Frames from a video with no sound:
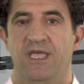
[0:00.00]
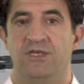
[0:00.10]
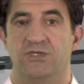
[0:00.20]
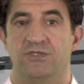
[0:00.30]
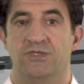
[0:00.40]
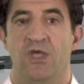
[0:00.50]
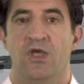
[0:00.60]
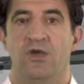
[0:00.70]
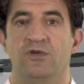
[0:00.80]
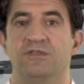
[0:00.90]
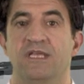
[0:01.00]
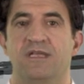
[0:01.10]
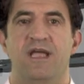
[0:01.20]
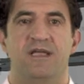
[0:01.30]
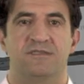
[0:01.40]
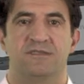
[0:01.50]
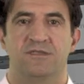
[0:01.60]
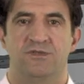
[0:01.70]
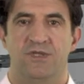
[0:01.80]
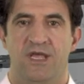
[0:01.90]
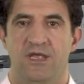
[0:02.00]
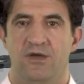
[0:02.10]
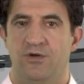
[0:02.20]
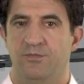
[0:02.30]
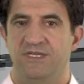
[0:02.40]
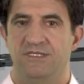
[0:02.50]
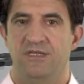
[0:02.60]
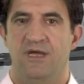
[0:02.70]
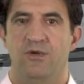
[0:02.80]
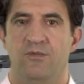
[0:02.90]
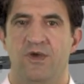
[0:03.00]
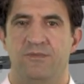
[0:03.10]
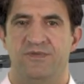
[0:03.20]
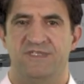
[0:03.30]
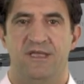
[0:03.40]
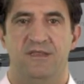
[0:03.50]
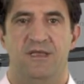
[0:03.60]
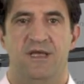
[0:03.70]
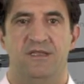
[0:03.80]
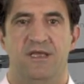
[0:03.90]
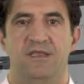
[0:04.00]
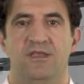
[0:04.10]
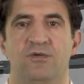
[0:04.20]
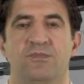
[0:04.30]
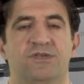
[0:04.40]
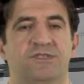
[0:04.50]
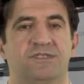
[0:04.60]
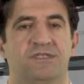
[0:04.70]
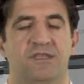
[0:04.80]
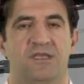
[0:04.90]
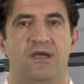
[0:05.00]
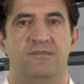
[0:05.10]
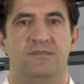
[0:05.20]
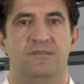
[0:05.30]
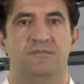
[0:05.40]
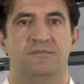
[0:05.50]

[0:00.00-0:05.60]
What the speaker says: applications, contact us today or visit our website at itconvergence.com.